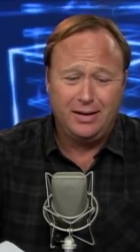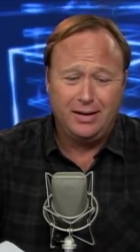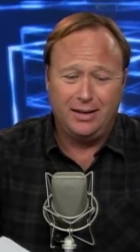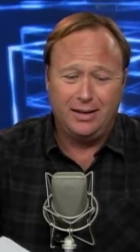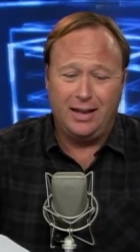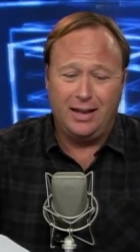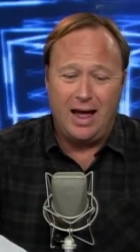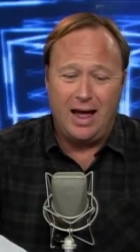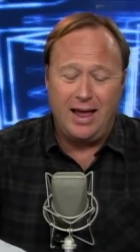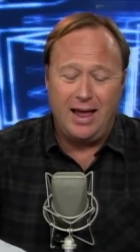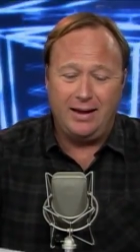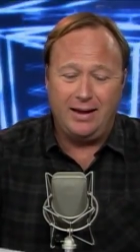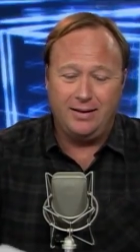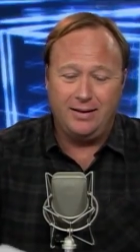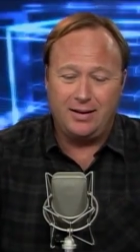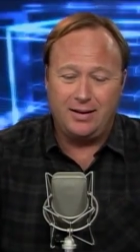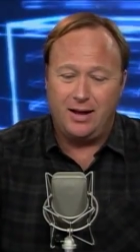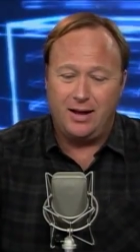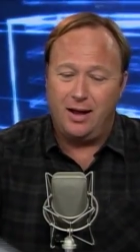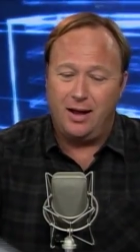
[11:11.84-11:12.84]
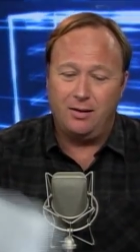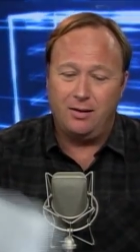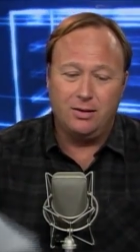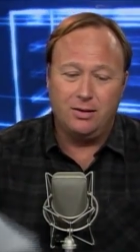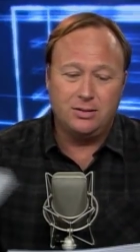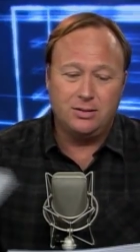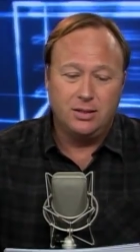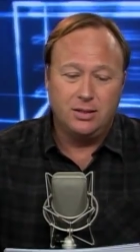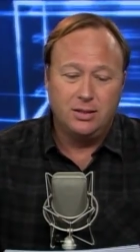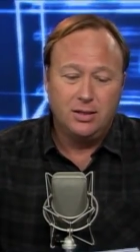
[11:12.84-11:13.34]
Lying to
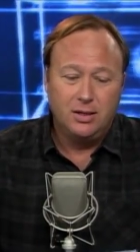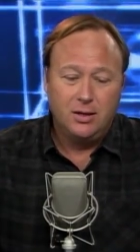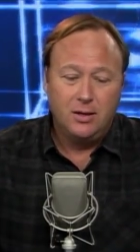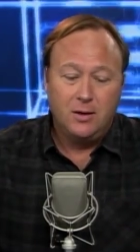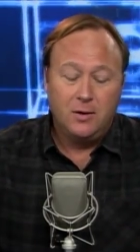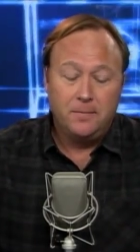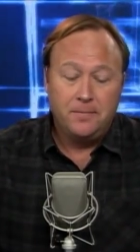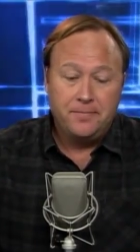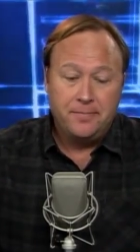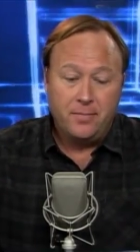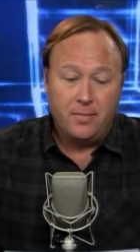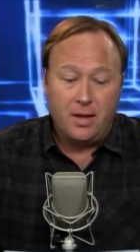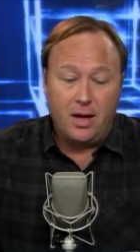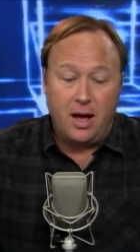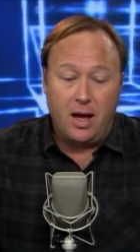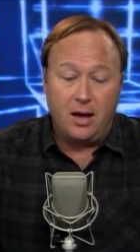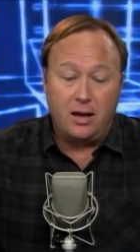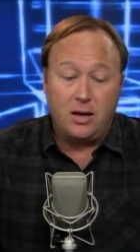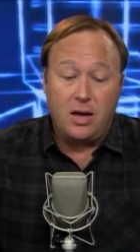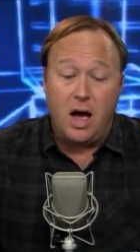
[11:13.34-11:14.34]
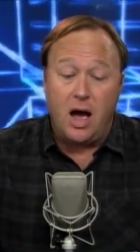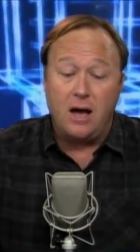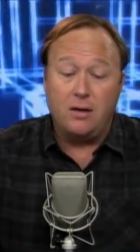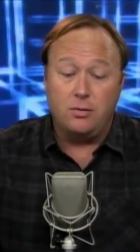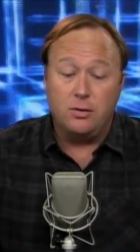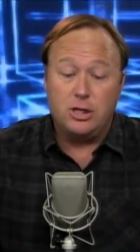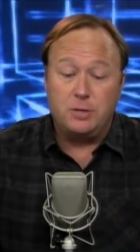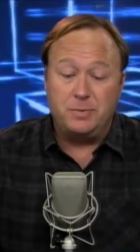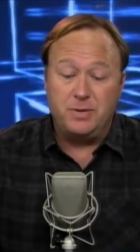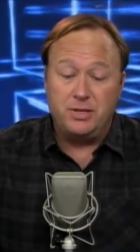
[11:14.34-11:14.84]
Congress.
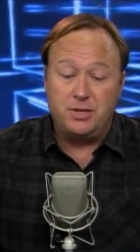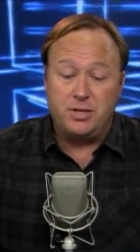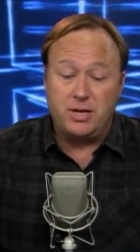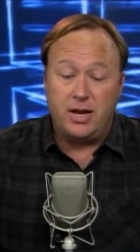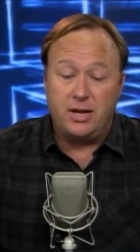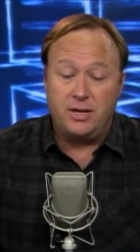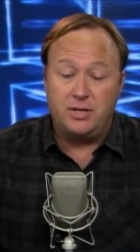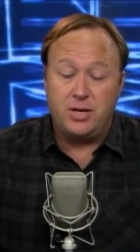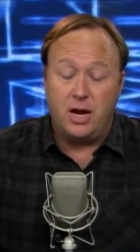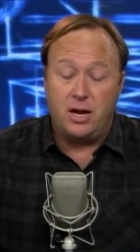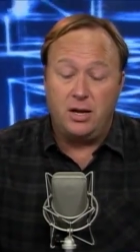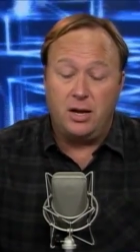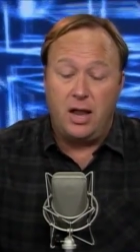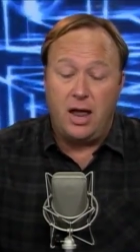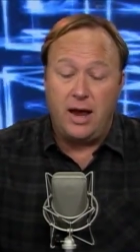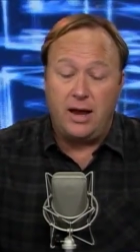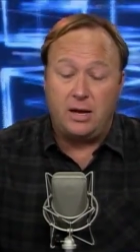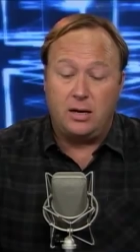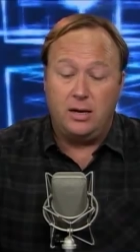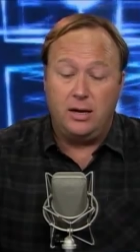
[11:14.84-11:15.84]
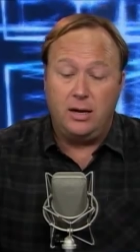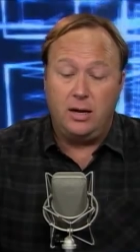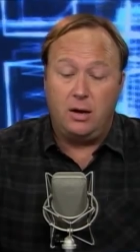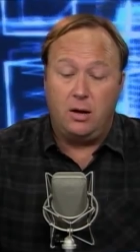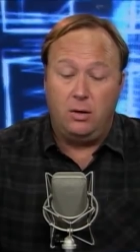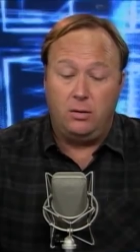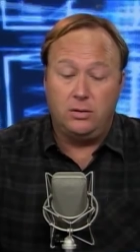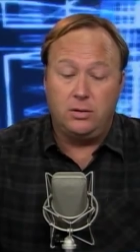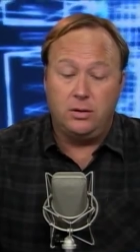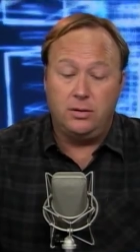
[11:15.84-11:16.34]
Congressman says unlikely
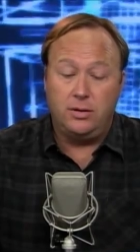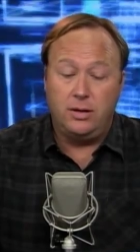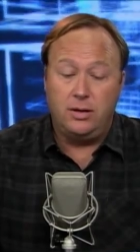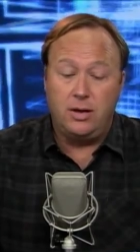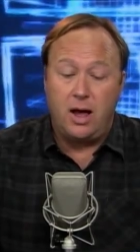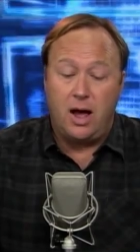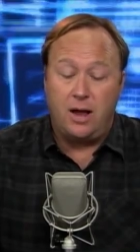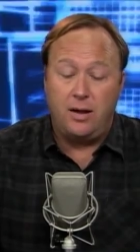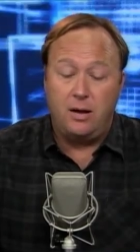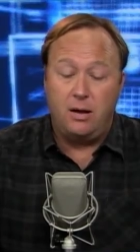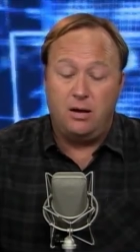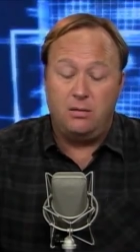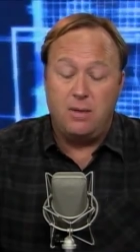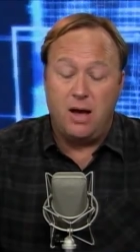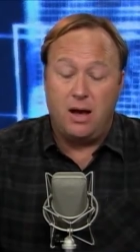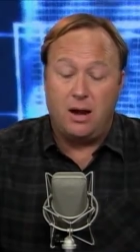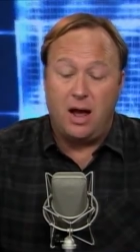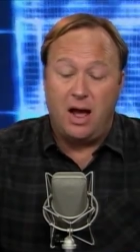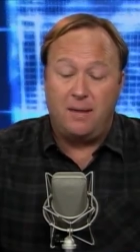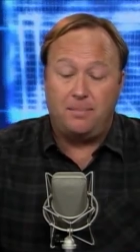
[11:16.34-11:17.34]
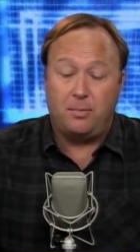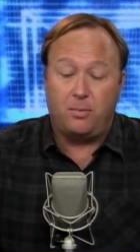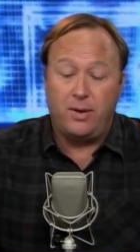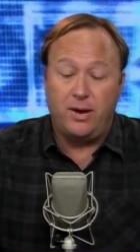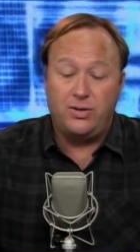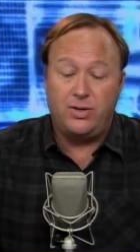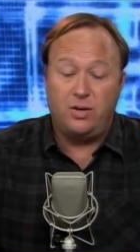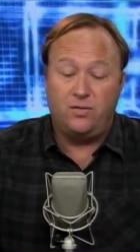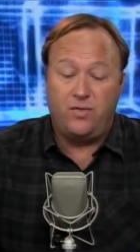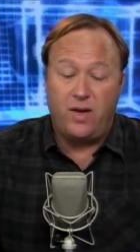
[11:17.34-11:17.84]
Holder did not know about
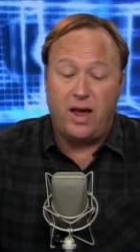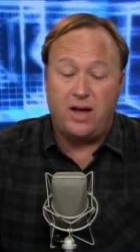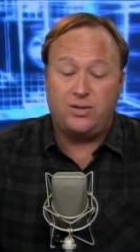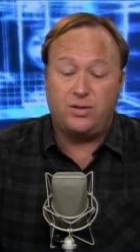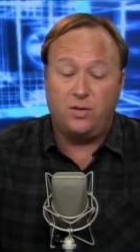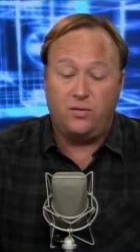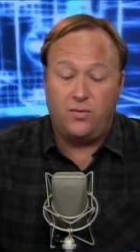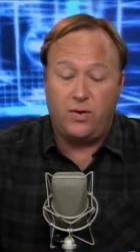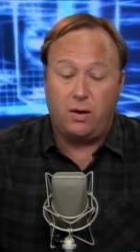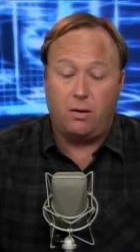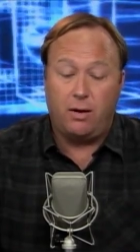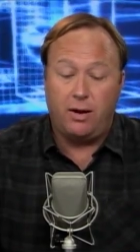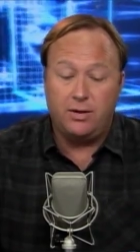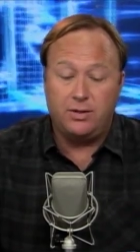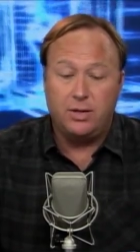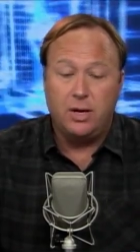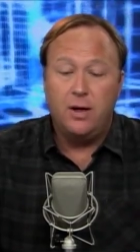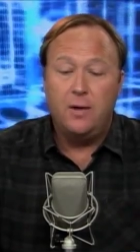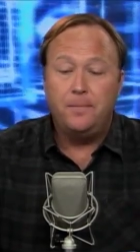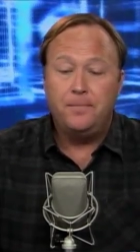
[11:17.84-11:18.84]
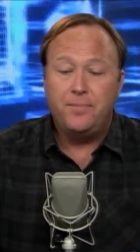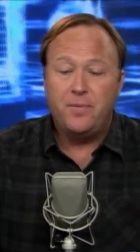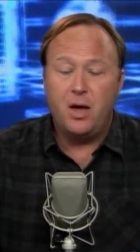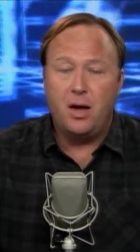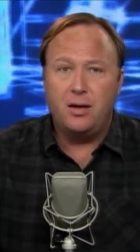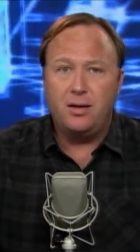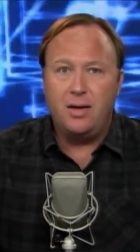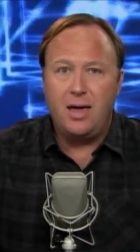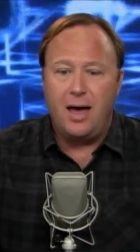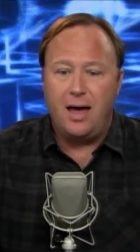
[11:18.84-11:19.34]
Operation Fast and Furious.
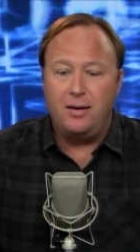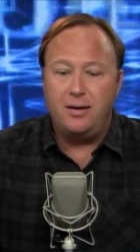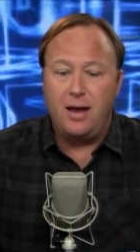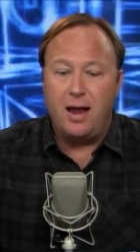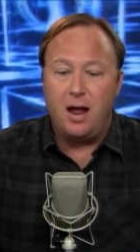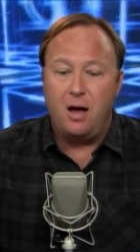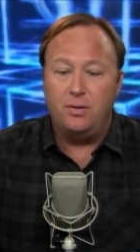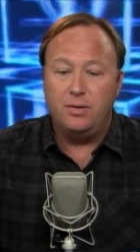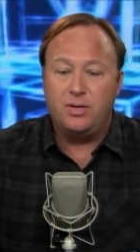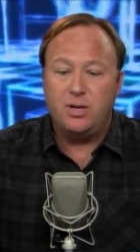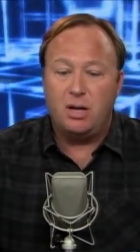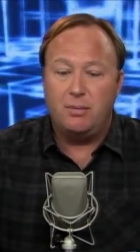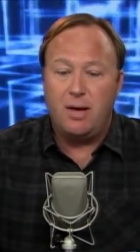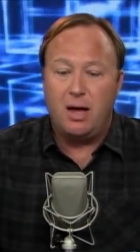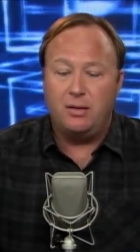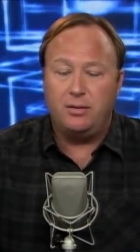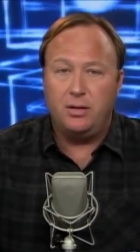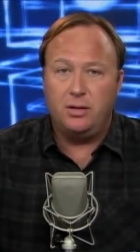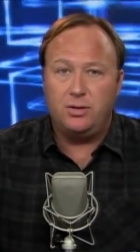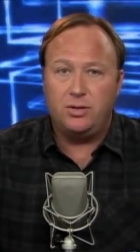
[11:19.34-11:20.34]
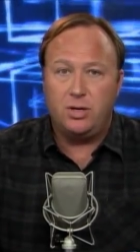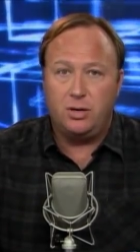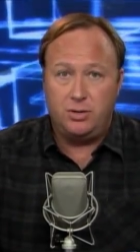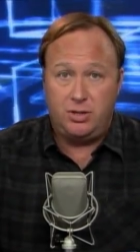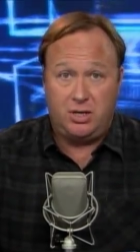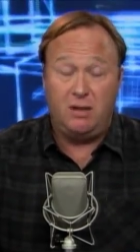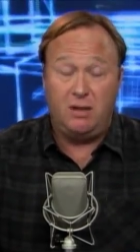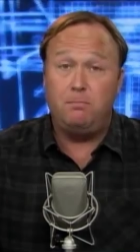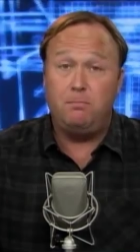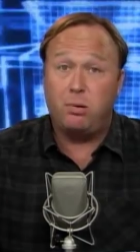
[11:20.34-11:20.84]
Yeah, now it's come out in the
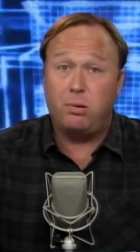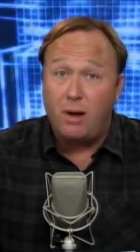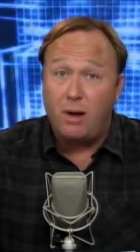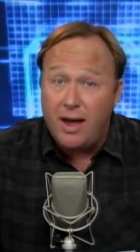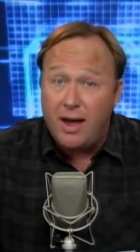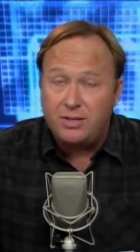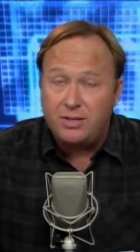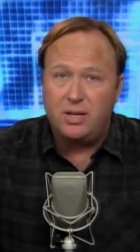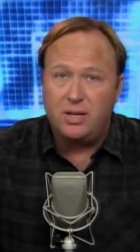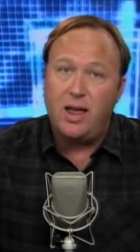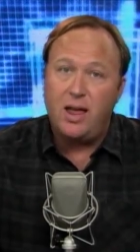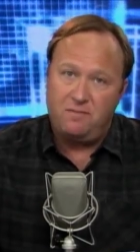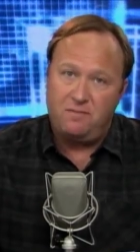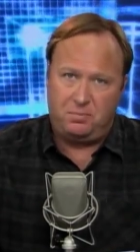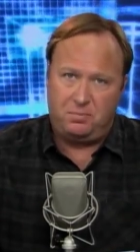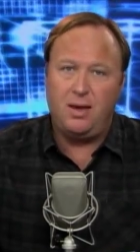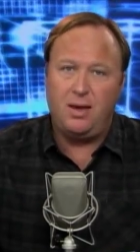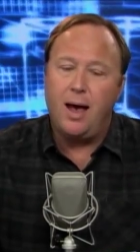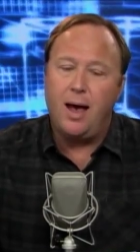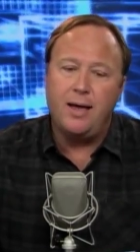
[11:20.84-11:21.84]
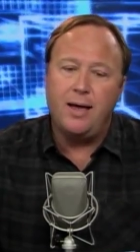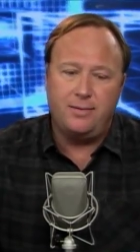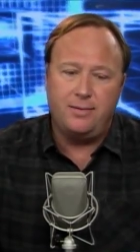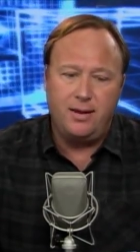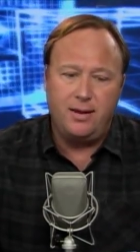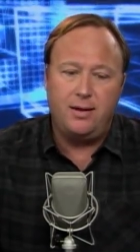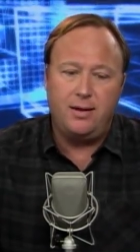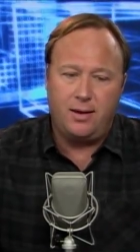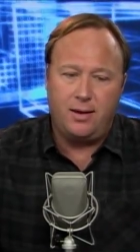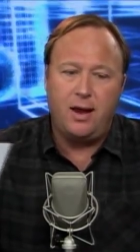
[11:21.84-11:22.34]
Associated Press that FBI and
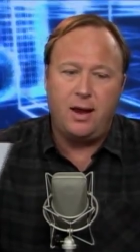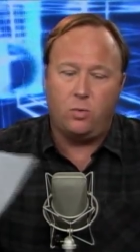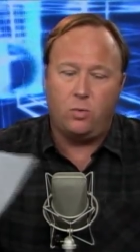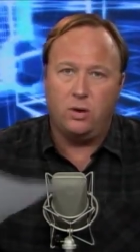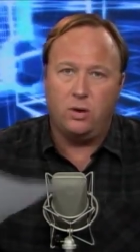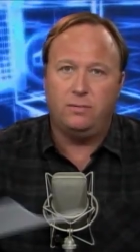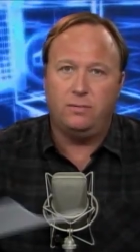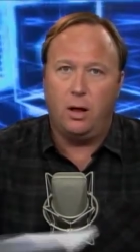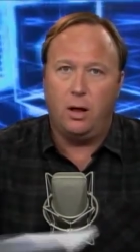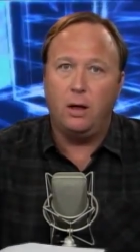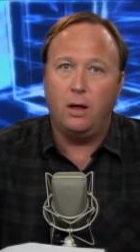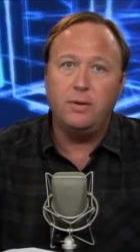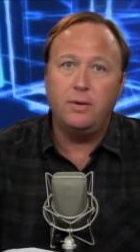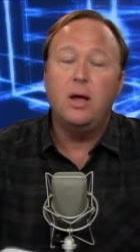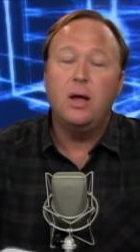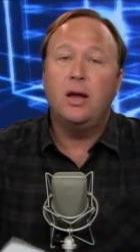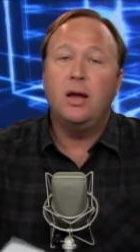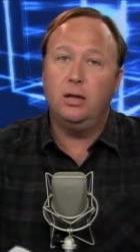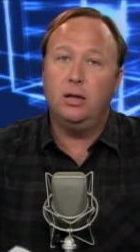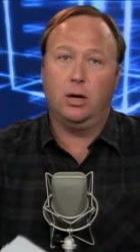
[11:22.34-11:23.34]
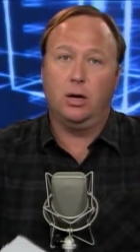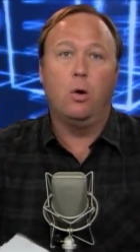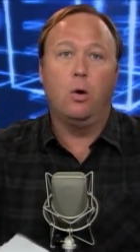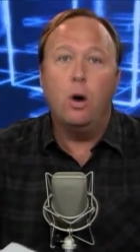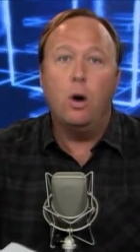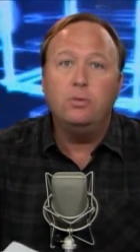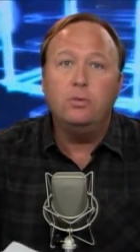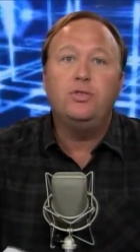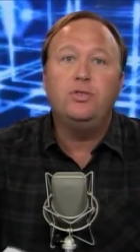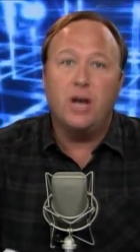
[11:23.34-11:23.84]
DEA were involved in the,
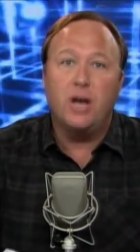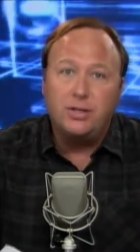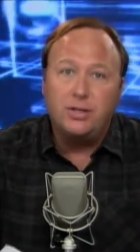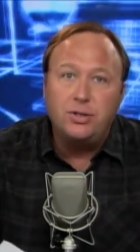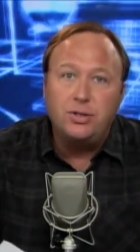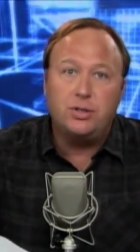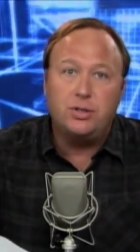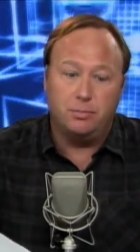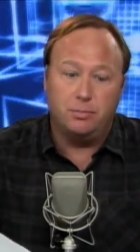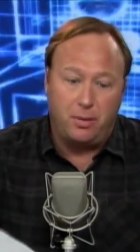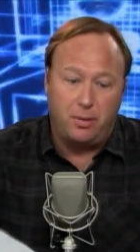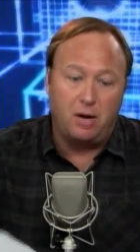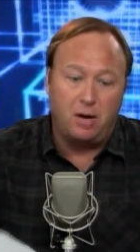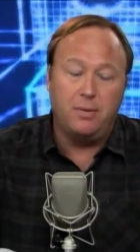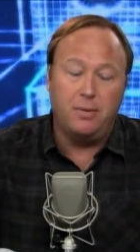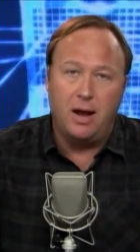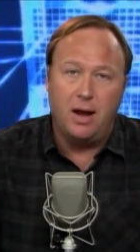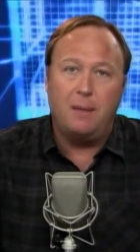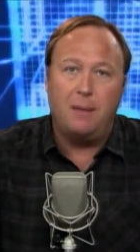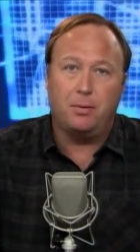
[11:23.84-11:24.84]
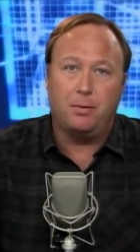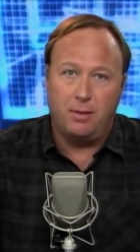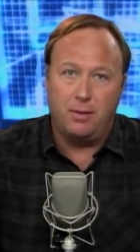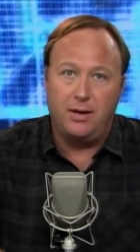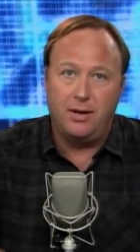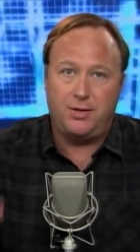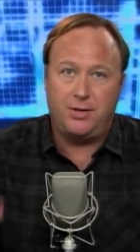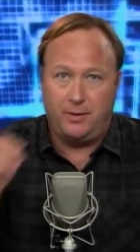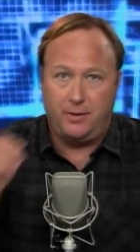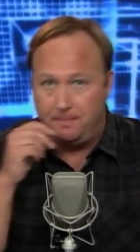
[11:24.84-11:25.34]
quote, Justice Department
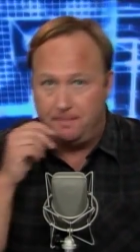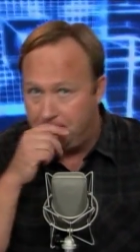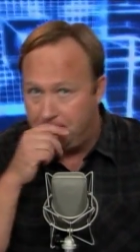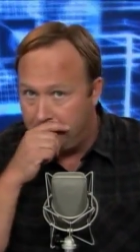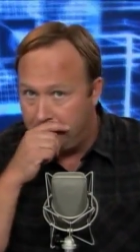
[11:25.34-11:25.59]
operation.